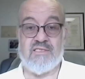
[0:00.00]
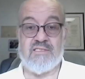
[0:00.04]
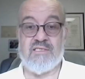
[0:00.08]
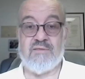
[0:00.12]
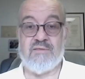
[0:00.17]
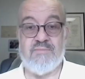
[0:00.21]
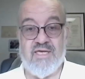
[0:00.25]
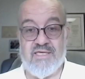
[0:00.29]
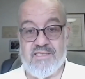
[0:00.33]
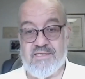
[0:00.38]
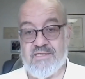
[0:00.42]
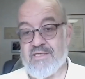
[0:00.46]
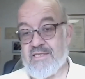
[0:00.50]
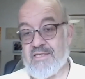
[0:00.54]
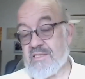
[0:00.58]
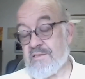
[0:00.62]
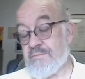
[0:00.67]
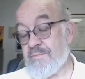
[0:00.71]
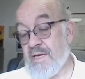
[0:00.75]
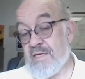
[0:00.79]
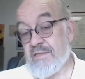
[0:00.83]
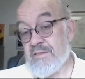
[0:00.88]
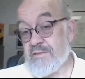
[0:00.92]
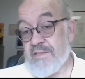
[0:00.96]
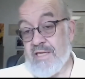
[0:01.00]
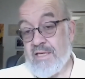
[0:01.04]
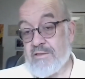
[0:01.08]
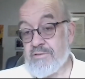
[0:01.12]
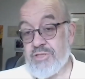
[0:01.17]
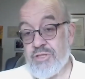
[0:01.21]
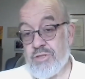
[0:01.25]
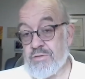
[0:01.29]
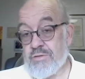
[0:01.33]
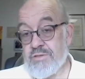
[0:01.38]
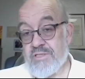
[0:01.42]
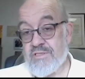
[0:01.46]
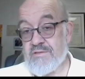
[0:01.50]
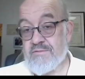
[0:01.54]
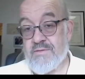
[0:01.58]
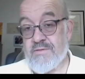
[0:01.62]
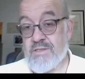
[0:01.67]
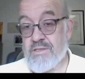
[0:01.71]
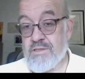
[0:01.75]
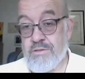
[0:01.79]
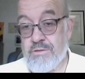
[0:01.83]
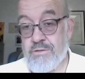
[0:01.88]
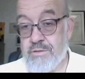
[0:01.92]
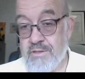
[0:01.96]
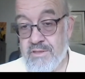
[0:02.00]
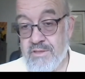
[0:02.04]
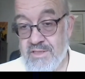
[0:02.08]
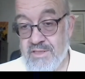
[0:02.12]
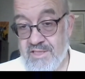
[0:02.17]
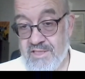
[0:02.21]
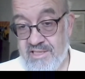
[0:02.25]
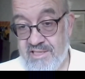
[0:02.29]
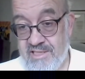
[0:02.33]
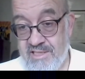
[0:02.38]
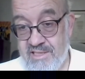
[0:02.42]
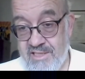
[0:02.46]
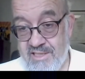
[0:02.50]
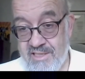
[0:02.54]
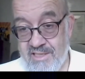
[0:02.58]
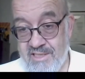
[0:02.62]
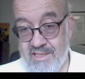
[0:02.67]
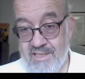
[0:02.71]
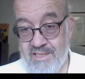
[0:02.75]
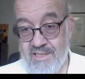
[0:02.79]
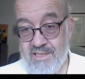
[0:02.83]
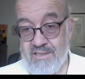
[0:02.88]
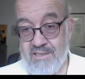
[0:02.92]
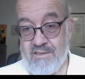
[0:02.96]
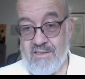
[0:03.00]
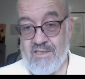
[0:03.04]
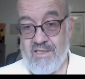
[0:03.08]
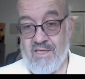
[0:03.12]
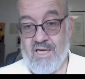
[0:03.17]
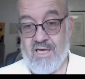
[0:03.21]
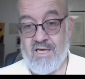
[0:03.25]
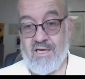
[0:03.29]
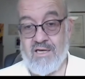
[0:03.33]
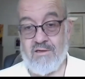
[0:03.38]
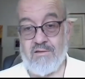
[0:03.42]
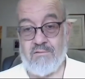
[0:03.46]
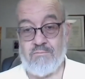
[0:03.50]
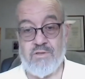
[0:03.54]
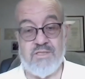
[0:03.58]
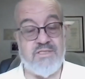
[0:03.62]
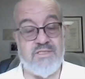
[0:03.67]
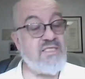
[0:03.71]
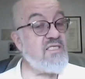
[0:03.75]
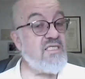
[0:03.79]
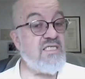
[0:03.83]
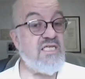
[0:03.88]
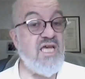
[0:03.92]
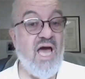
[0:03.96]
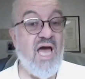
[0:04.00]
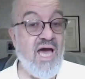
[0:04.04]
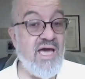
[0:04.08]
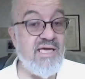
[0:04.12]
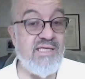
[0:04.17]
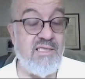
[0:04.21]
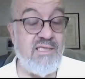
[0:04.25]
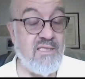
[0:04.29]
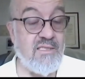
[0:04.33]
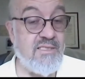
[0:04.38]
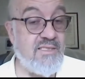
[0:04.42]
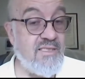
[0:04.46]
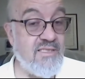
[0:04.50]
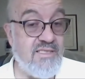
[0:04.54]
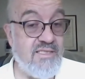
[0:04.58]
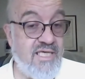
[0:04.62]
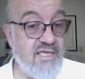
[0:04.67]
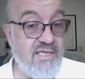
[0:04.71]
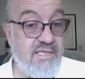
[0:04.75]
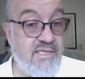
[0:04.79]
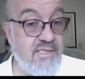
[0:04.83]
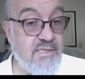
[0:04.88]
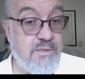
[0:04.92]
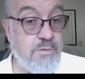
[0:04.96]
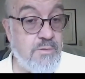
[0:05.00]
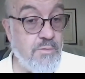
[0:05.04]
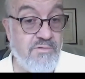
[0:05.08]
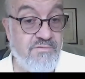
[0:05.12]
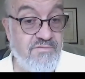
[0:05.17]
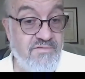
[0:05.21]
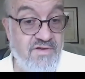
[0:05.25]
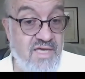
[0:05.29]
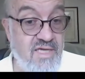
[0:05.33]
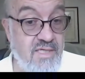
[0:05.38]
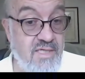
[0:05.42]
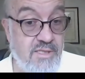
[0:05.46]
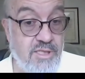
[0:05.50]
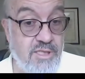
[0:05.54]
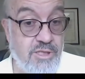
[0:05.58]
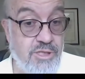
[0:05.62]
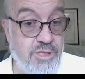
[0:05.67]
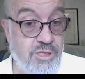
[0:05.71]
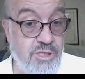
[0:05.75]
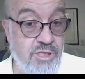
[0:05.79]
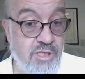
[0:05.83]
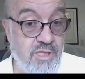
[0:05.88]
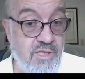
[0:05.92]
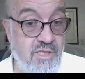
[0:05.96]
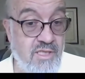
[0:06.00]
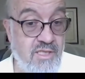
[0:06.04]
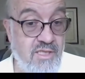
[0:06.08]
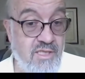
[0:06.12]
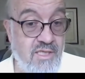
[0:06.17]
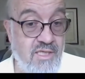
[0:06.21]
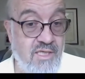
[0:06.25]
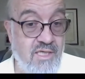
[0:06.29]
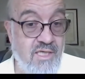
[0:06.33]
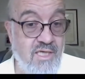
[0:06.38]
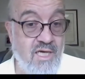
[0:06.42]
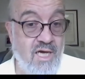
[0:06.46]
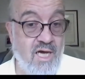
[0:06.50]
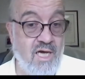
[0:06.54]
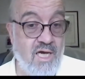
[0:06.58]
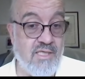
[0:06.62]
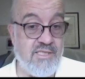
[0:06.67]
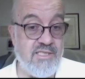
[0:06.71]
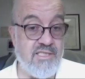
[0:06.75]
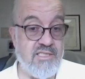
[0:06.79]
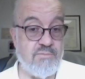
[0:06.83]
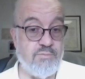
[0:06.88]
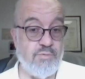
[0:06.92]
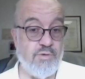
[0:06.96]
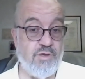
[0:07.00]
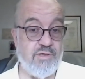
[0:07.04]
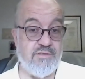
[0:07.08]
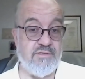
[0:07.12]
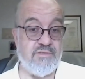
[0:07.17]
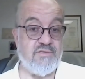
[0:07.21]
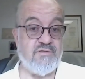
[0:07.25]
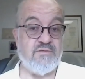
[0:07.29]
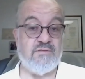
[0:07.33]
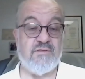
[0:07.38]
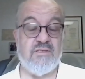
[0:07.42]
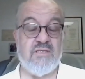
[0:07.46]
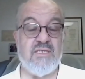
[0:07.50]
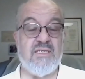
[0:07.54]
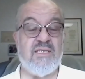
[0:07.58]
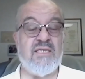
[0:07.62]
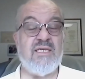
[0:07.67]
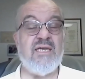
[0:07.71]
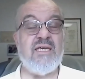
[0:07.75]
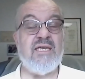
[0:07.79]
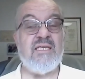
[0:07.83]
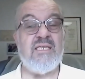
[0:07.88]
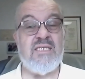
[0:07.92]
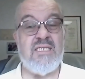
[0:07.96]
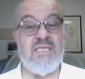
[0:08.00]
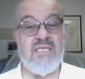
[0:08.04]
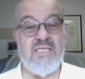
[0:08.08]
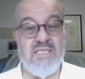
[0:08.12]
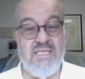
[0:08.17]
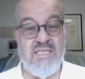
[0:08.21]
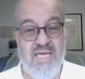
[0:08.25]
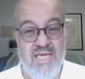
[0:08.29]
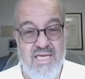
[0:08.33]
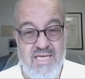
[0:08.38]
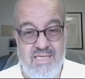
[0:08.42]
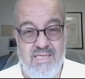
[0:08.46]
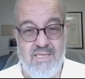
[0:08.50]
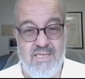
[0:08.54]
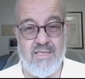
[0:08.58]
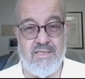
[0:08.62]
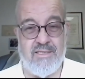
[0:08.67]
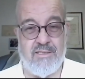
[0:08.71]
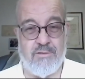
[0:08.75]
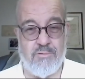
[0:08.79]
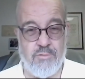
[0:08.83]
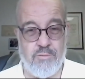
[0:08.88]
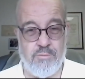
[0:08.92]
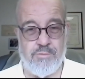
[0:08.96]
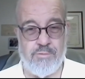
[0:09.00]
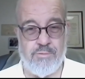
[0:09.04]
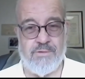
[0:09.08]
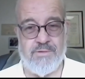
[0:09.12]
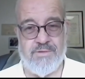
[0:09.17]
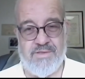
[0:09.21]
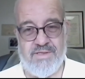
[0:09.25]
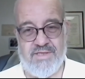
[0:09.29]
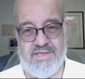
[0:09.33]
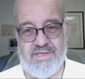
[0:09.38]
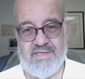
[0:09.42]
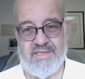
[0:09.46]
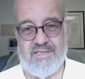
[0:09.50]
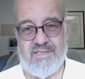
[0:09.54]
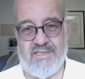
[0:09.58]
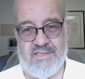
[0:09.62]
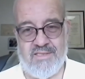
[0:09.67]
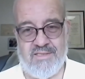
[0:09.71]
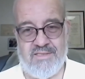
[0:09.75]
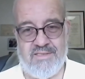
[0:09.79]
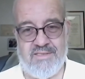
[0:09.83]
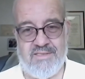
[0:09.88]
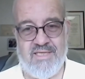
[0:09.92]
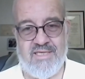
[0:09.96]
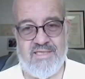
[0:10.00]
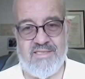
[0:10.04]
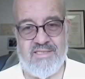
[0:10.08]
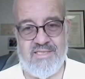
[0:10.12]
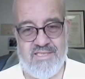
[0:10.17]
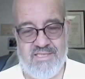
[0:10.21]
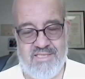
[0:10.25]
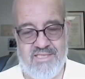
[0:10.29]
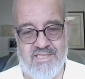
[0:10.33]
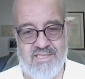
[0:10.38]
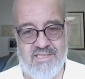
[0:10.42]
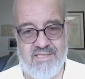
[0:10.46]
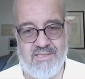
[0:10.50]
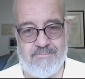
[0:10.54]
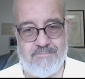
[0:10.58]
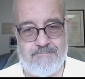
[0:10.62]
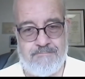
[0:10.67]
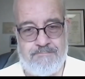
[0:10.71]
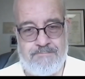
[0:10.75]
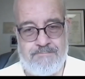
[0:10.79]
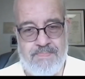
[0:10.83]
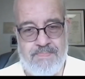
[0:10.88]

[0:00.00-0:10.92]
to make things better. Now, Joseph certainly was entitled to take his revenge on his brothers for the insanely cruel thing they did to him,